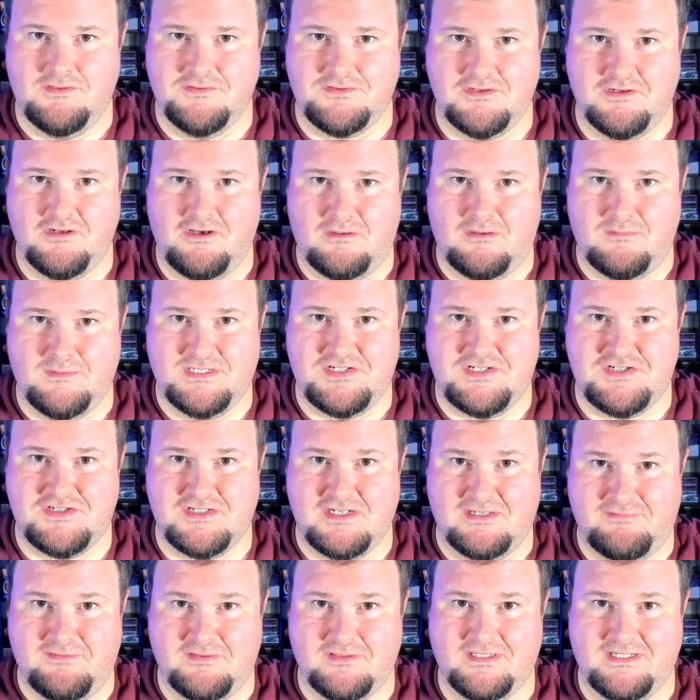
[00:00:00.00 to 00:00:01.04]
should always
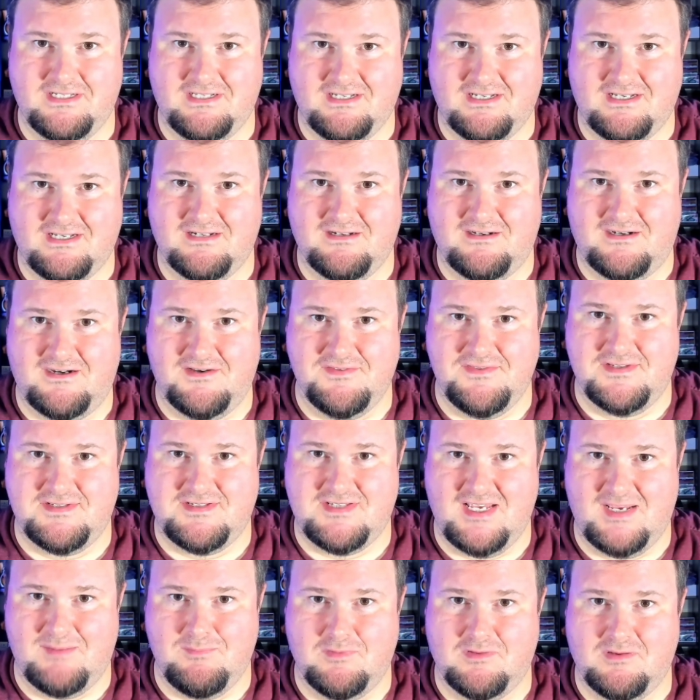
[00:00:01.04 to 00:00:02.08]
shuffle and cut on the
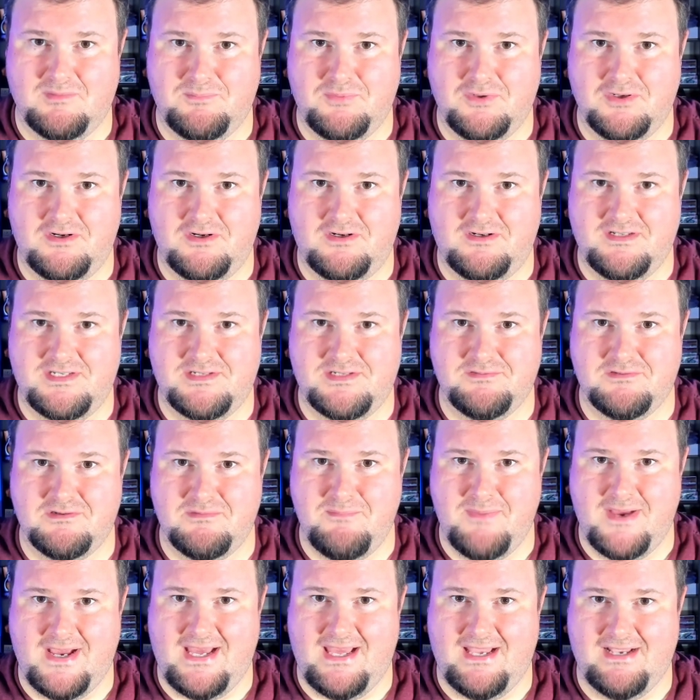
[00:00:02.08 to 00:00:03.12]
table, put it into a
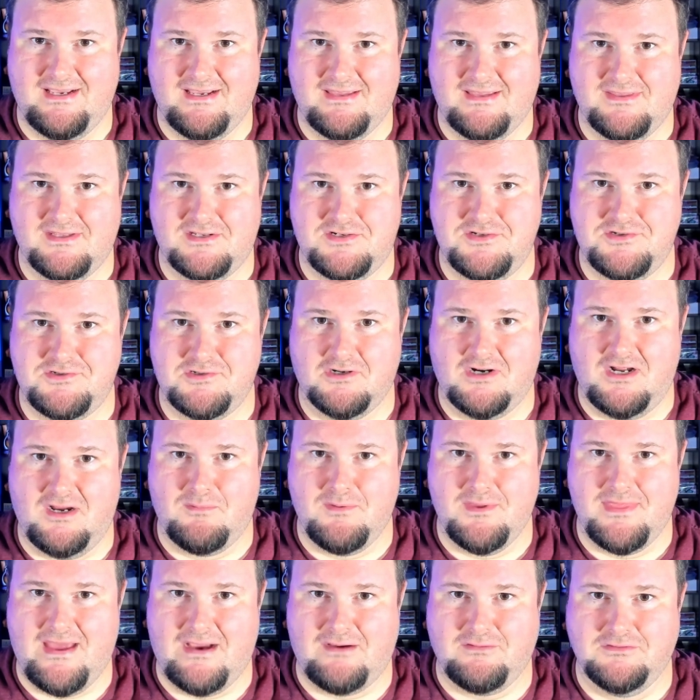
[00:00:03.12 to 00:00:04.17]
bag, and then draw
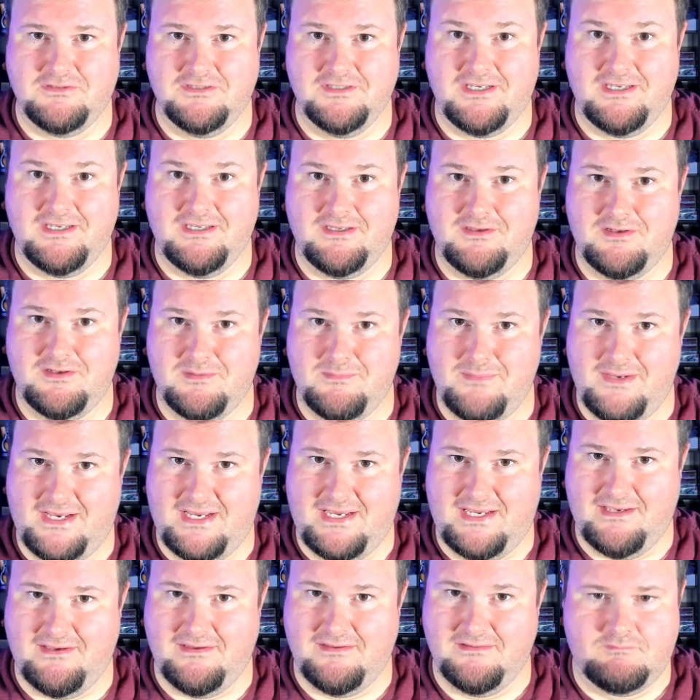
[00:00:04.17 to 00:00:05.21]
without looking at your
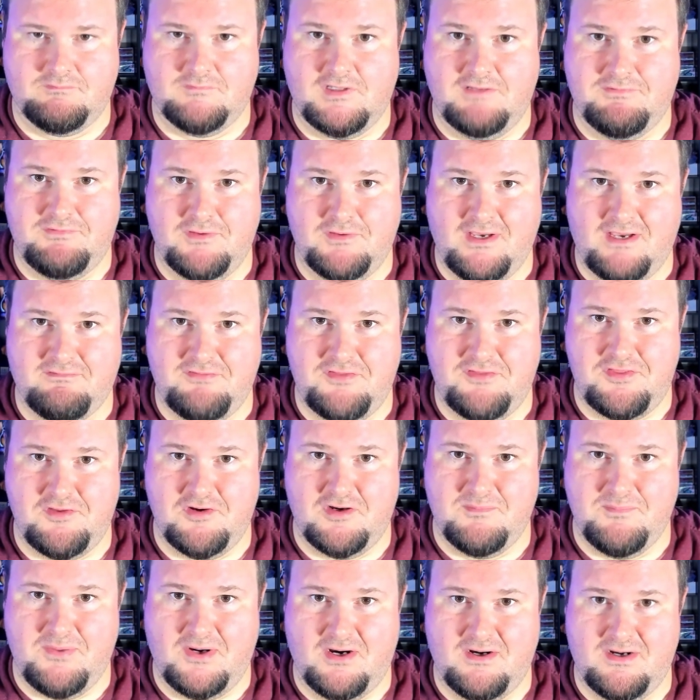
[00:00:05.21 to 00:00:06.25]
bag. If you have
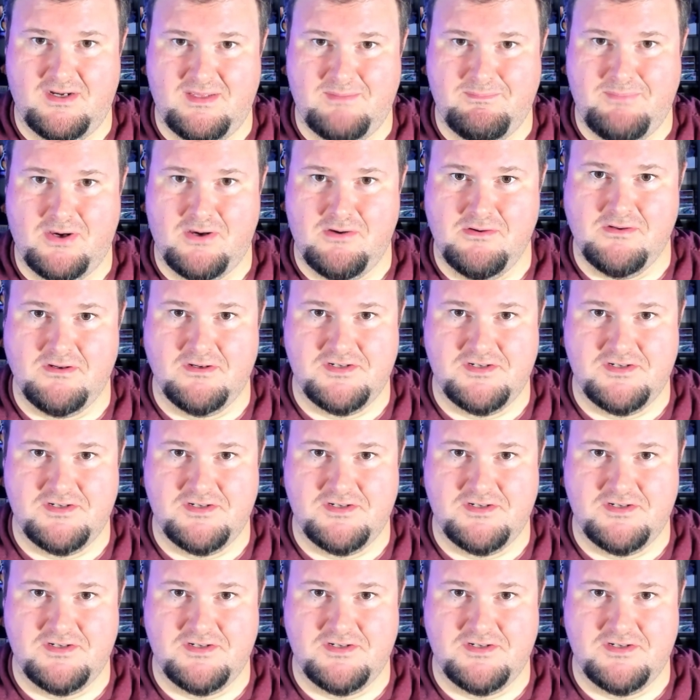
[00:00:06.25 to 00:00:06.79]
third-party poker